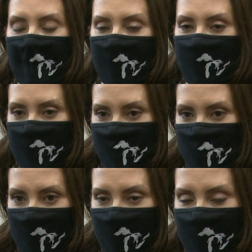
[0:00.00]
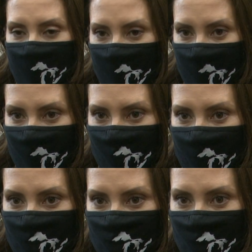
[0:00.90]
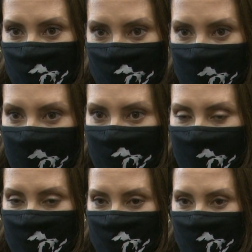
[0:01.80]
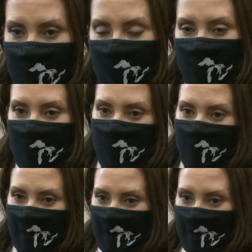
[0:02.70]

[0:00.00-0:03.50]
And that's why we're trying to make sure that we